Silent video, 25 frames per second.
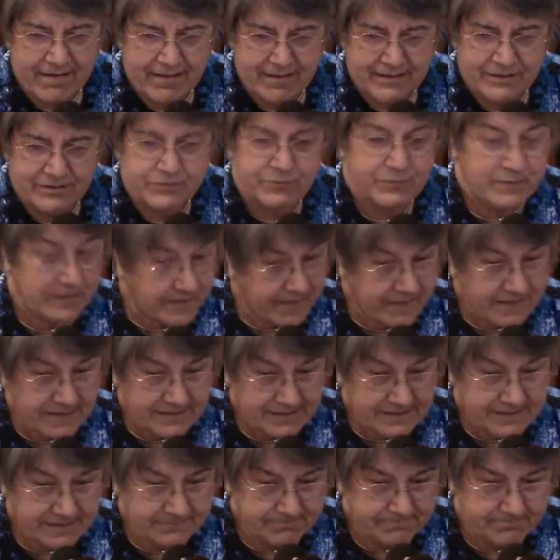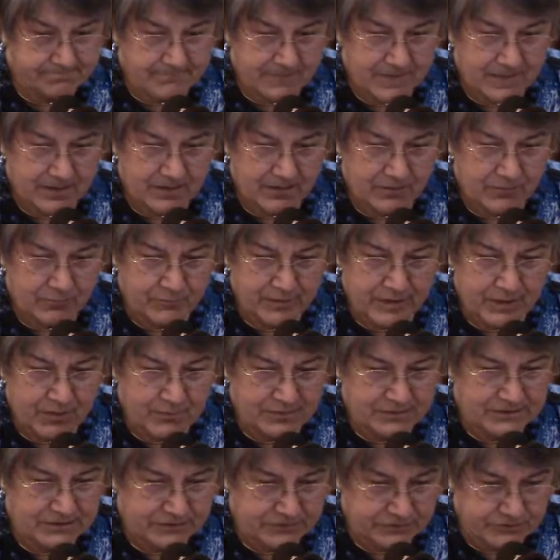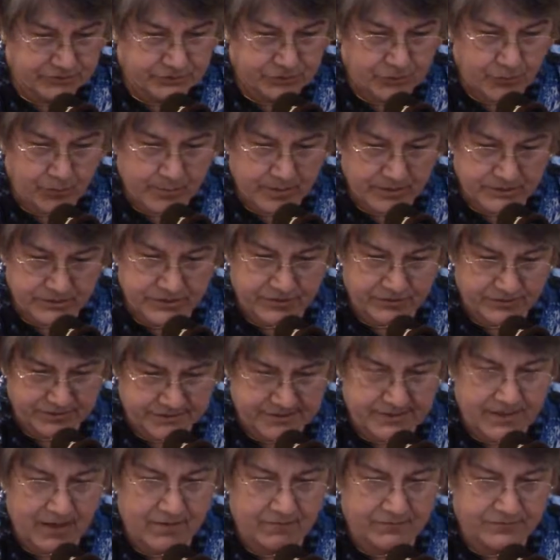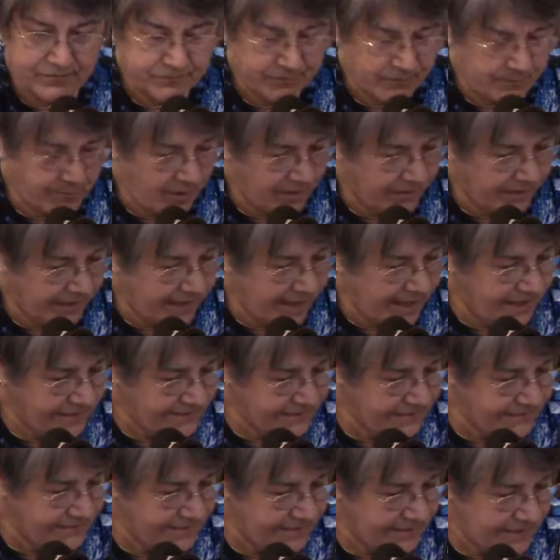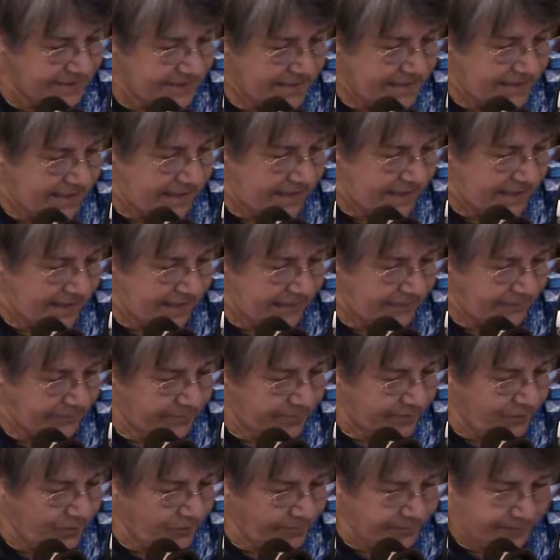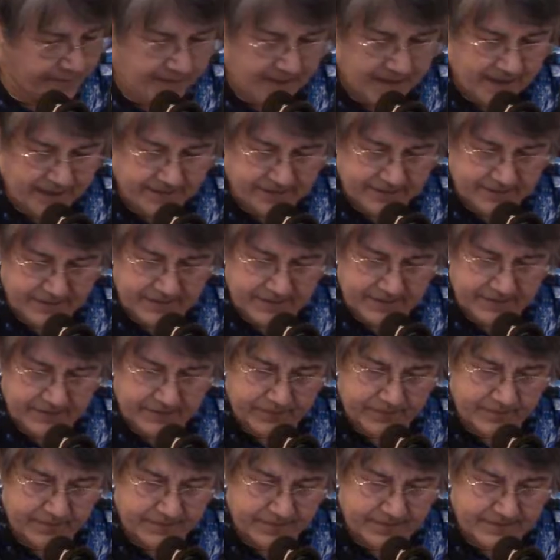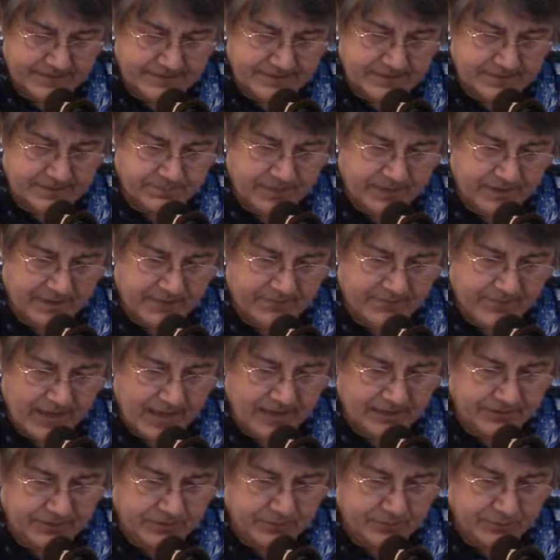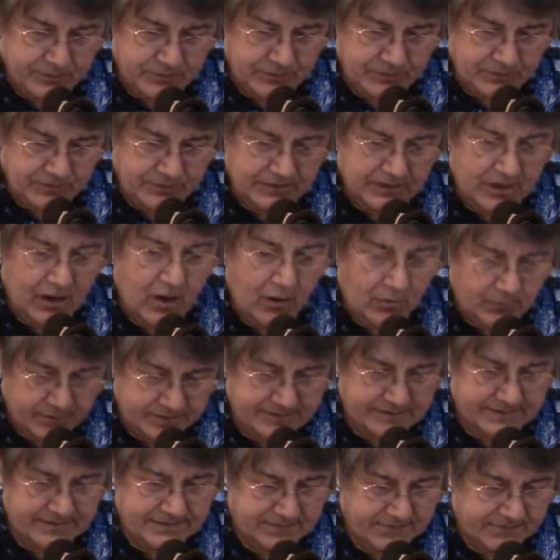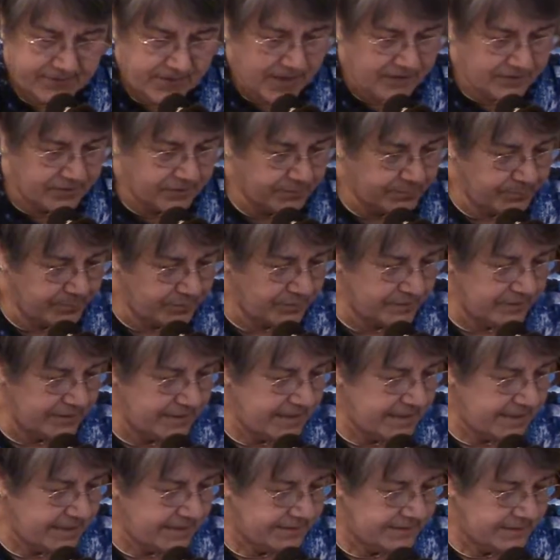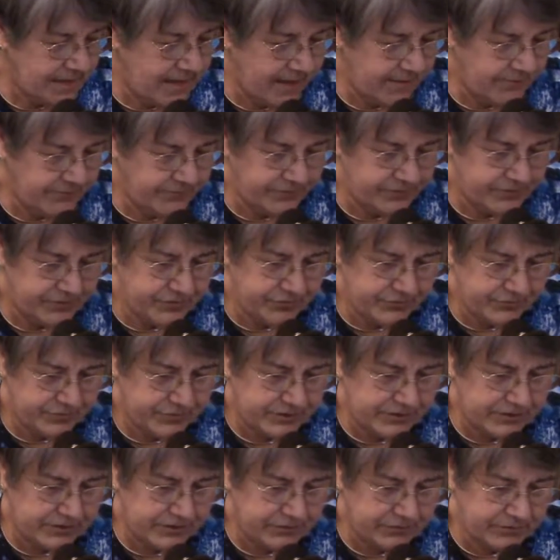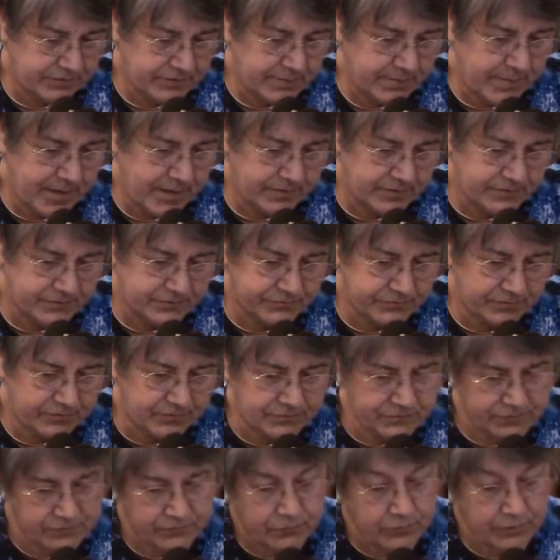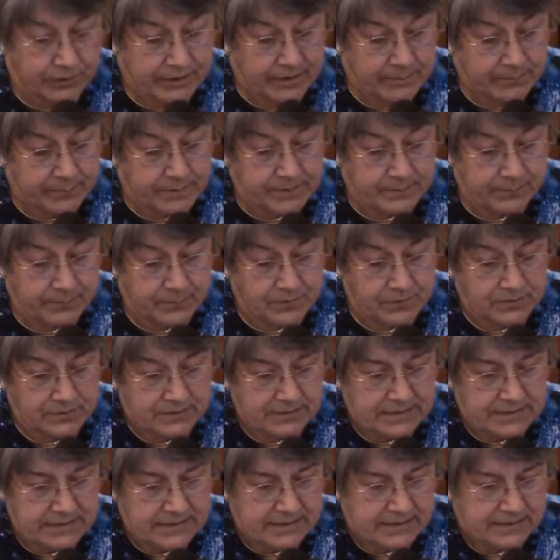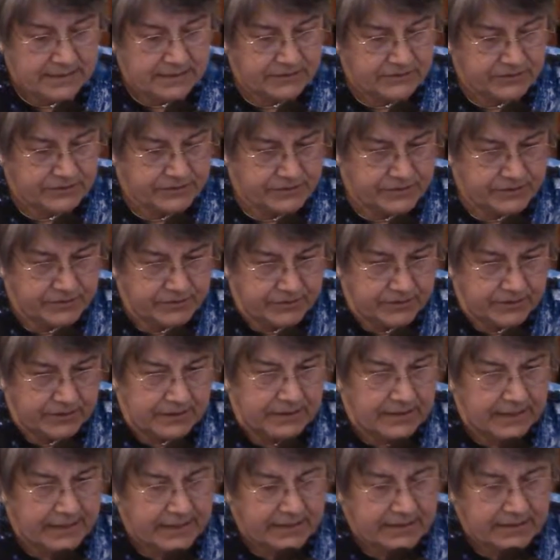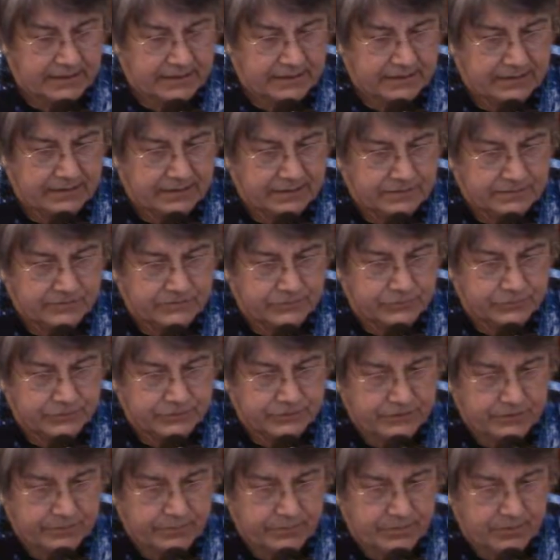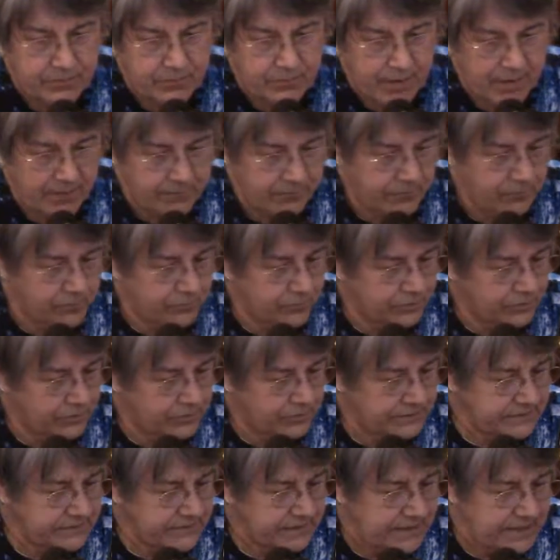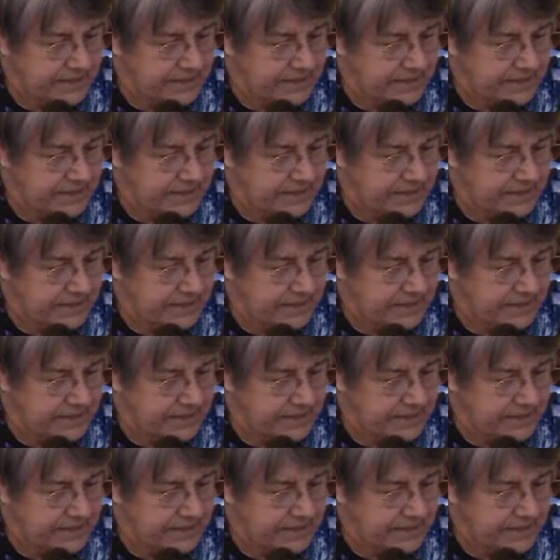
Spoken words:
doing this. We always learn so much ourselves from our guests, and we hope that this has been always is a valuable time for you to learn about the struggles of working people, not just here in Atlanta and Georgia, but around the world.